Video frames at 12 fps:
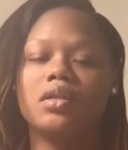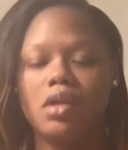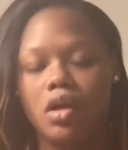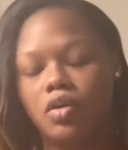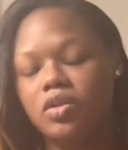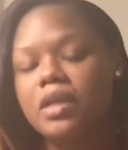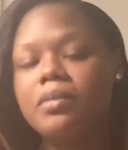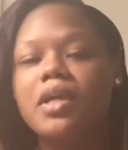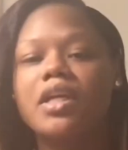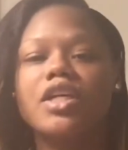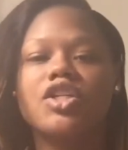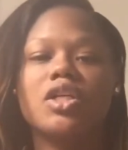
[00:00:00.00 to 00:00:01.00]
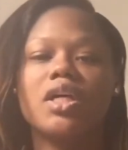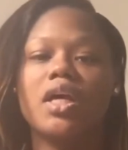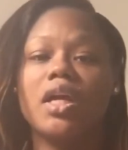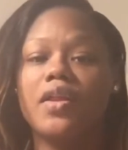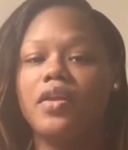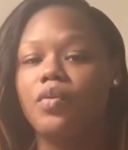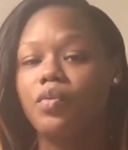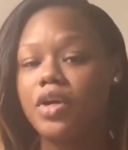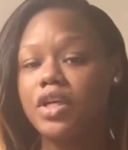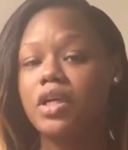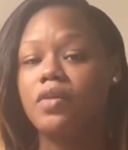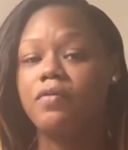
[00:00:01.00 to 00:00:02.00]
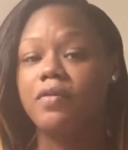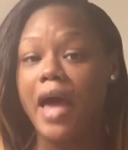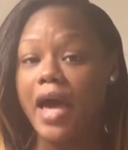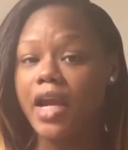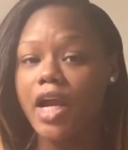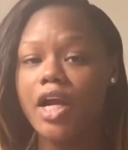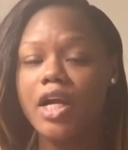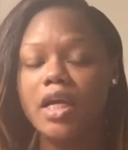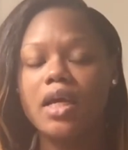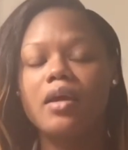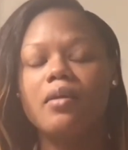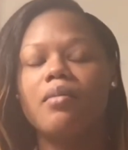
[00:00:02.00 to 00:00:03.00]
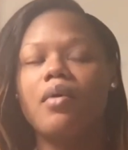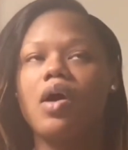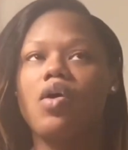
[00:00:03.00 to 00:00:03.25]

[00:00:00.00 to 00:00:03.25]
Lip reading: you know, deep condition it and then flat iron it,